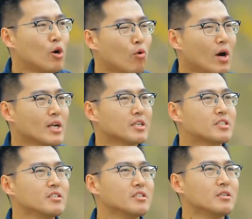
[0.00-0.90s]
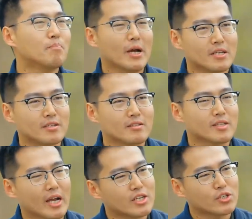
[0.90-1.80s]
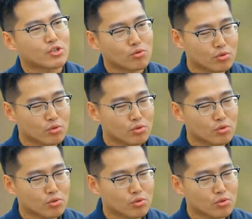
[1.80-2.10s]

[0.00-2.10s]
power, then the car we bought with